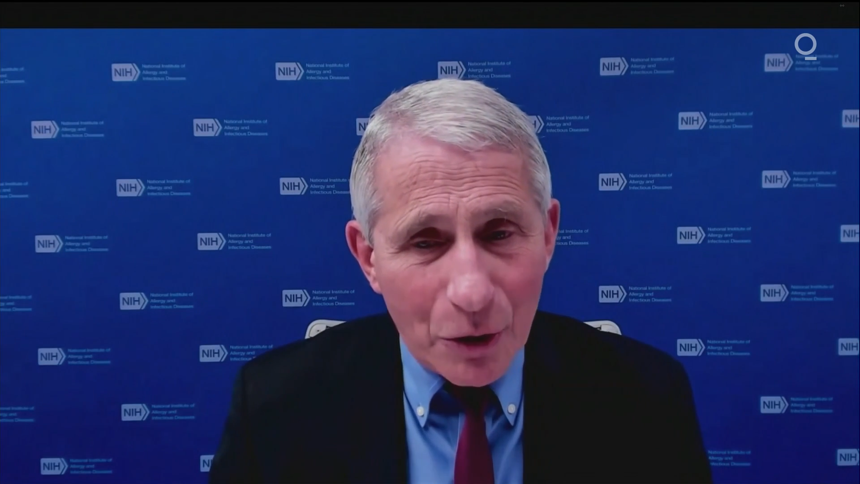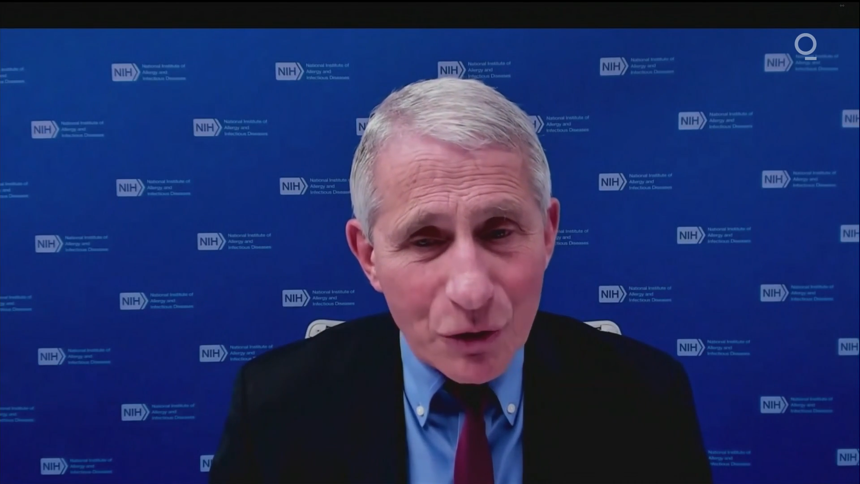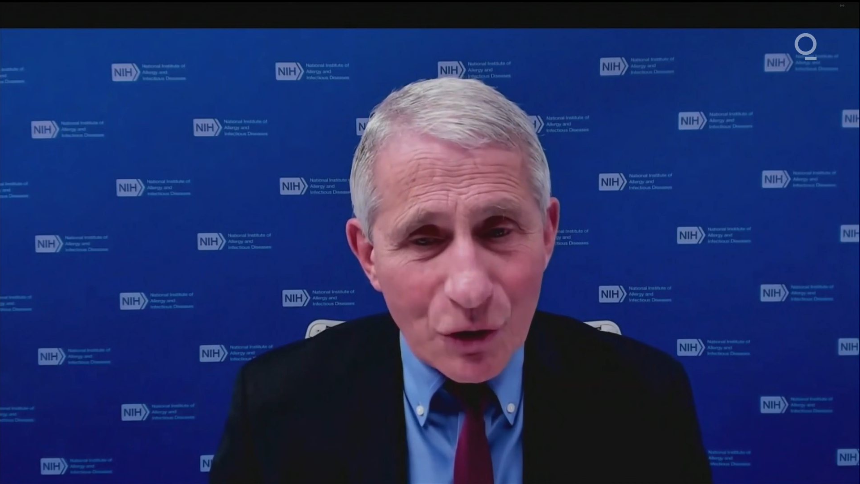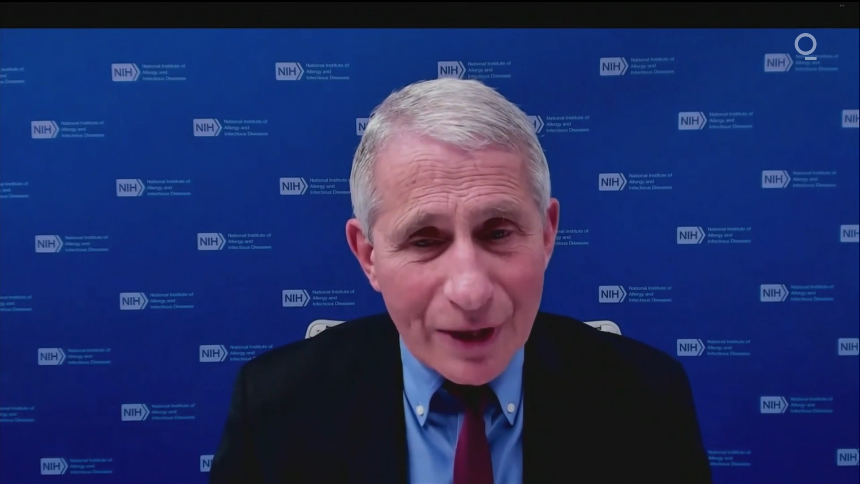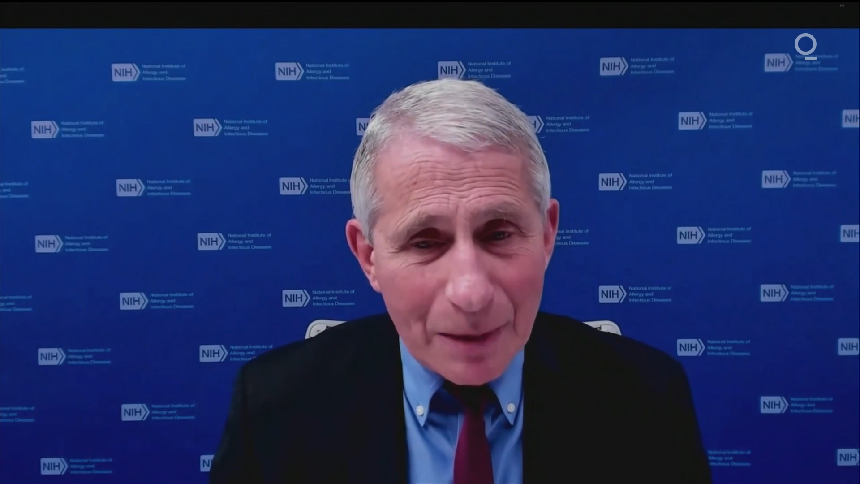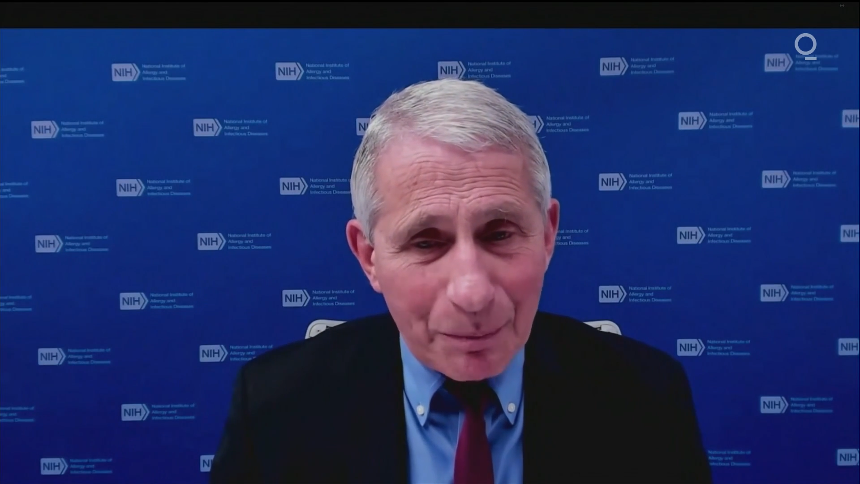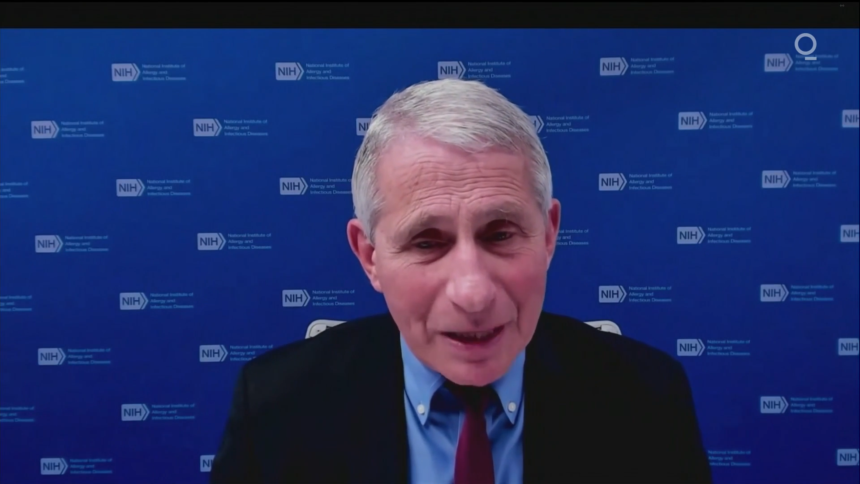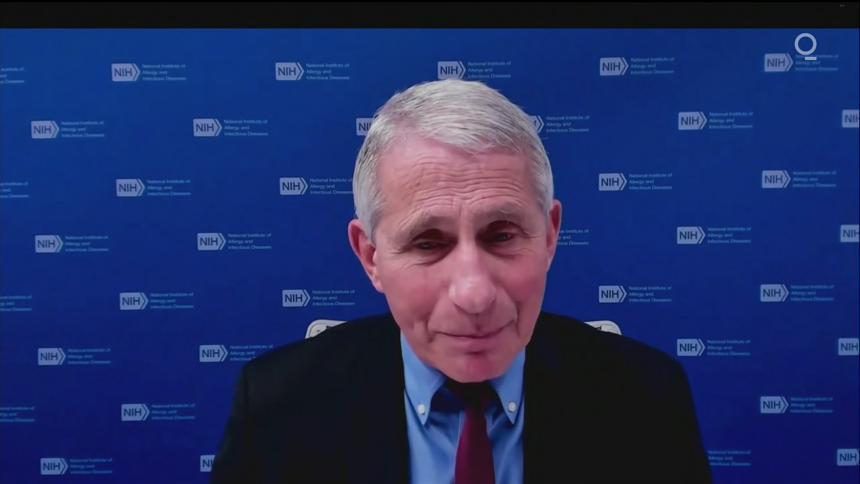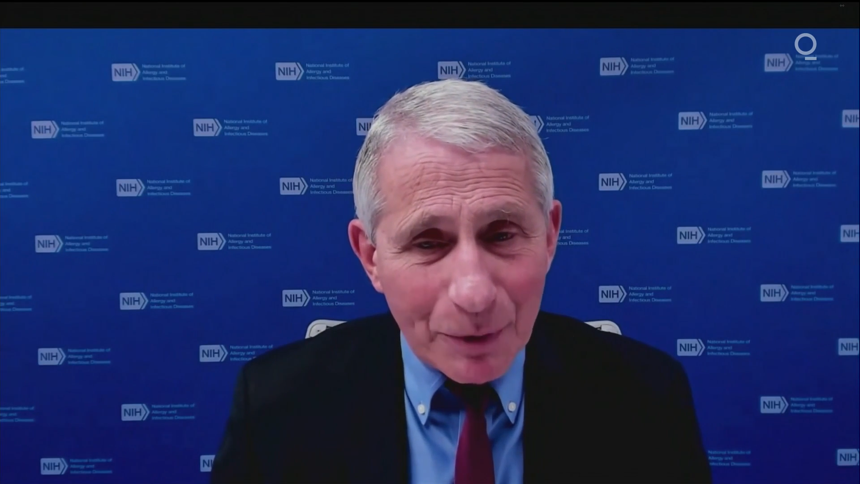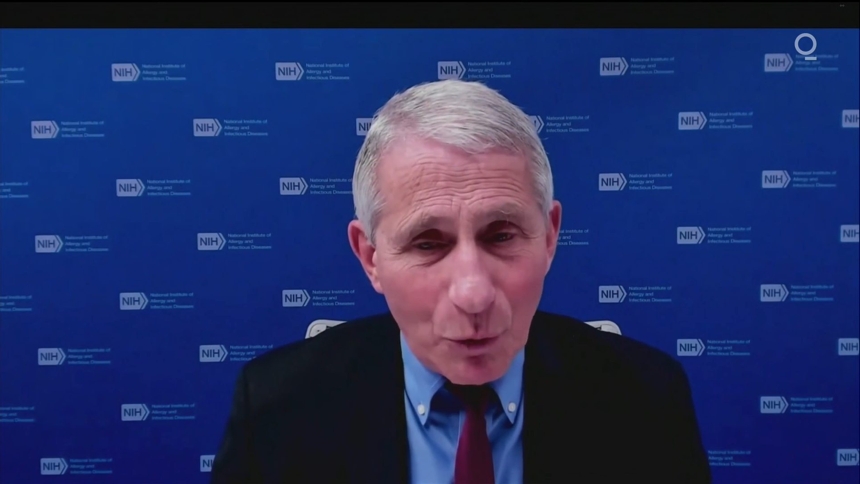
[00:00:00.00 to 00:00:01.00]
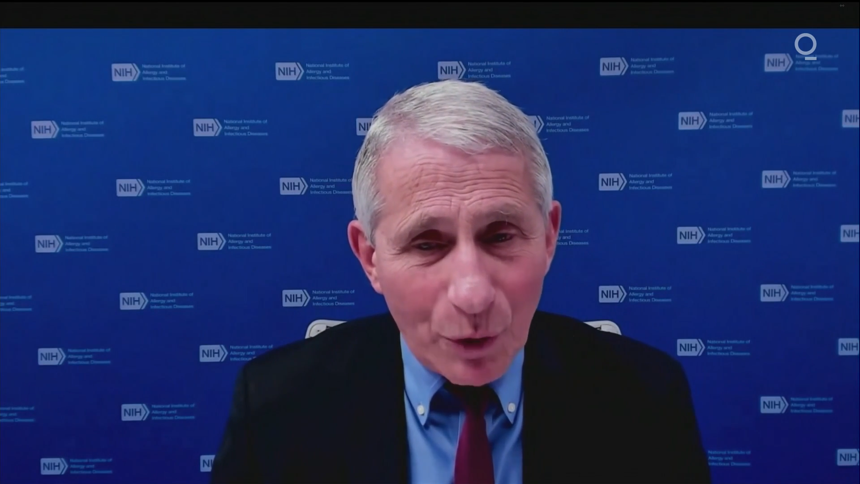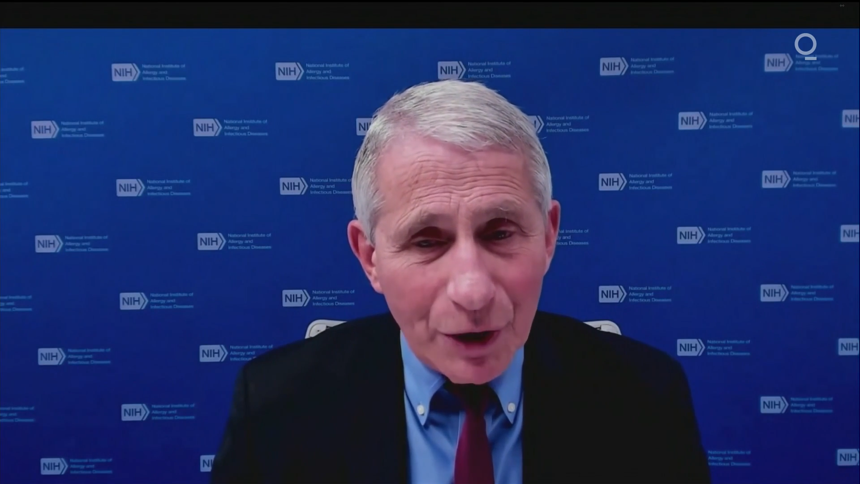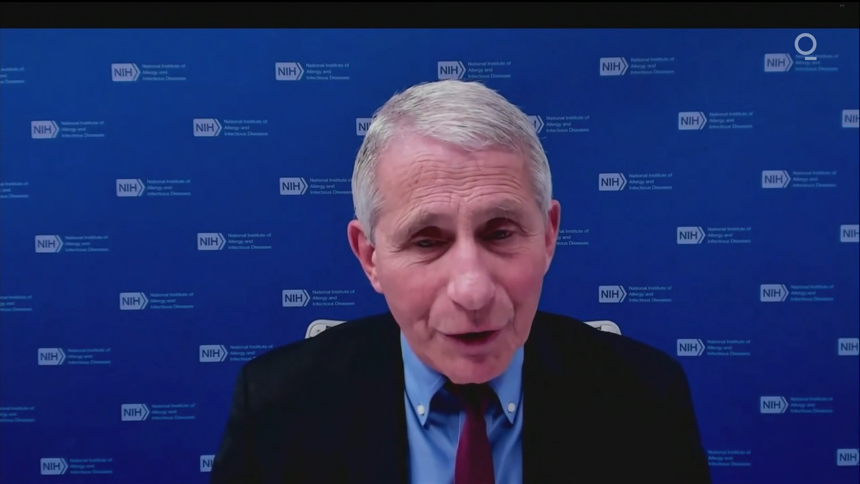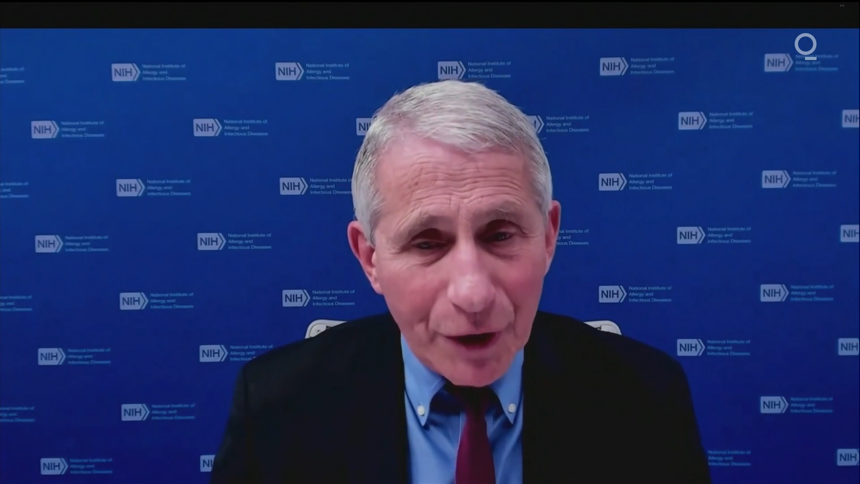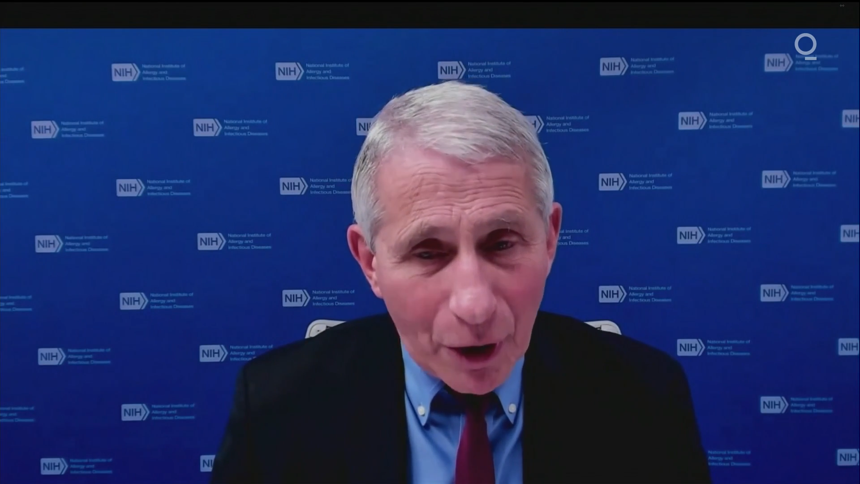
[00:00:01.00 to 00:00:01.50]
so that people will
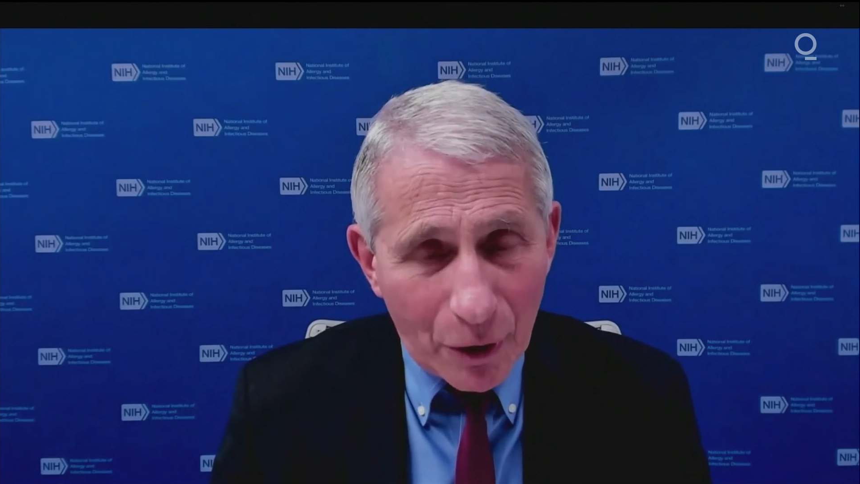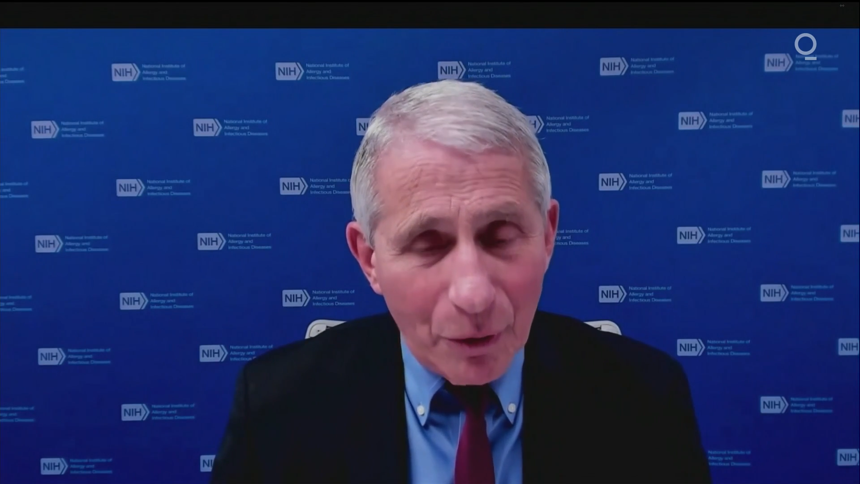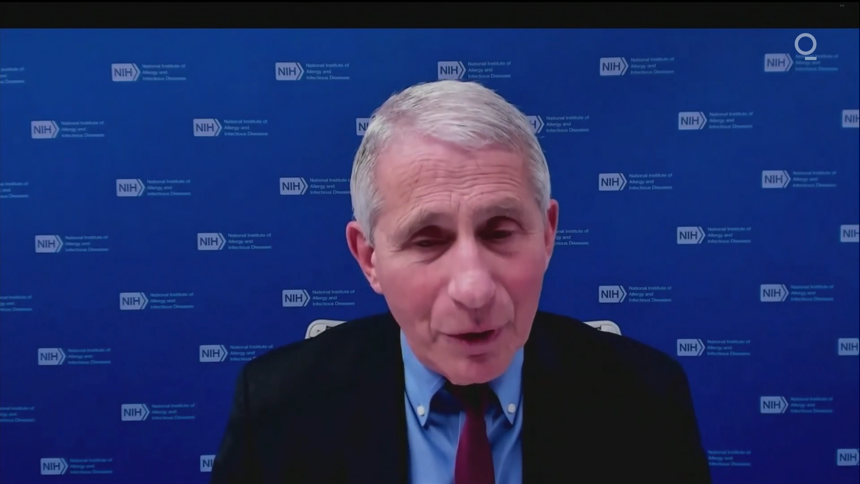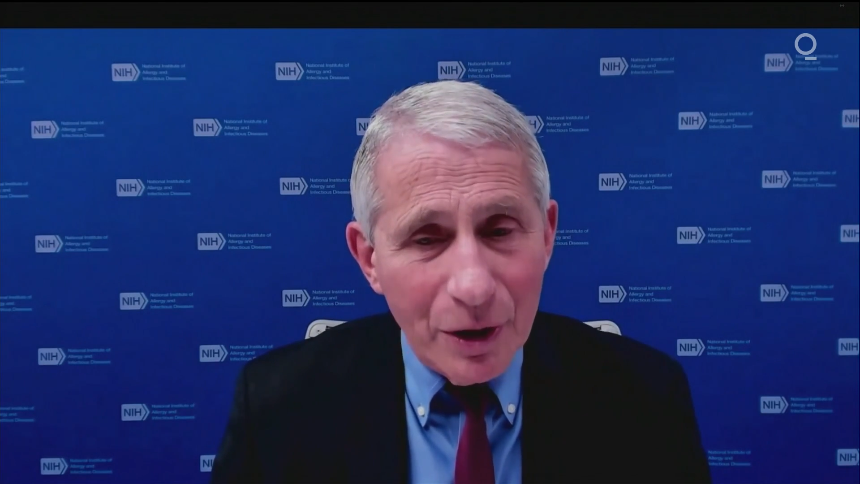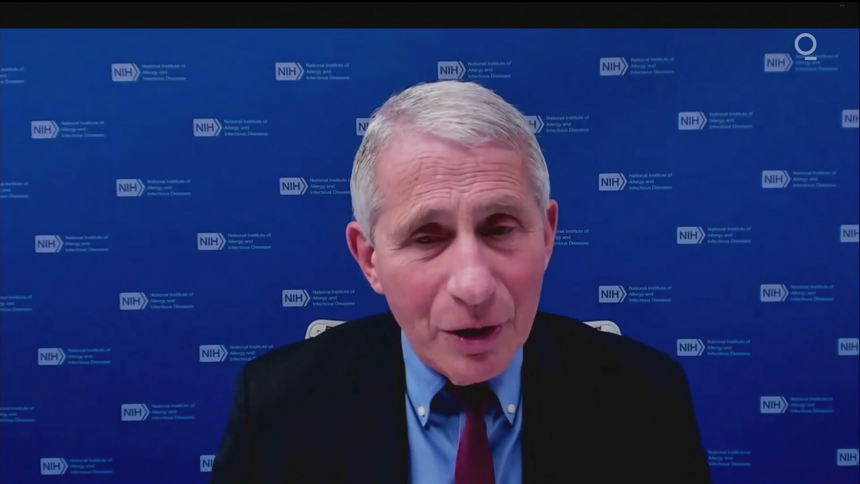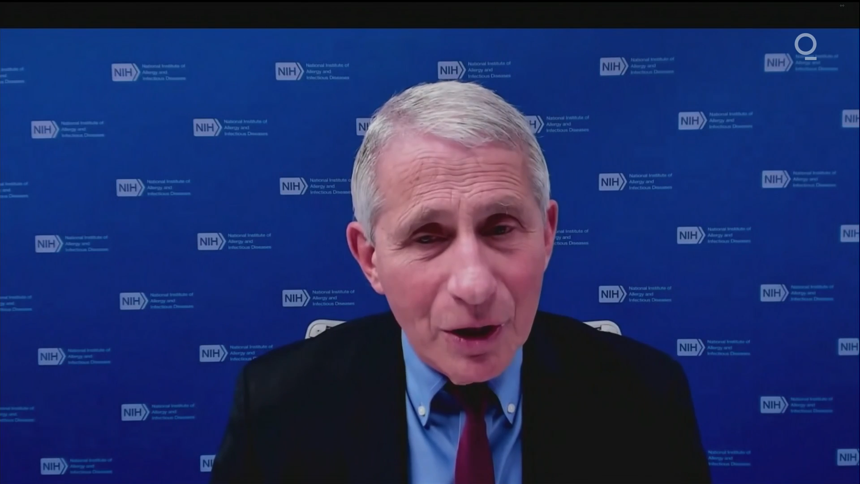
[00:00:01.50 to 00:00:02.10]
know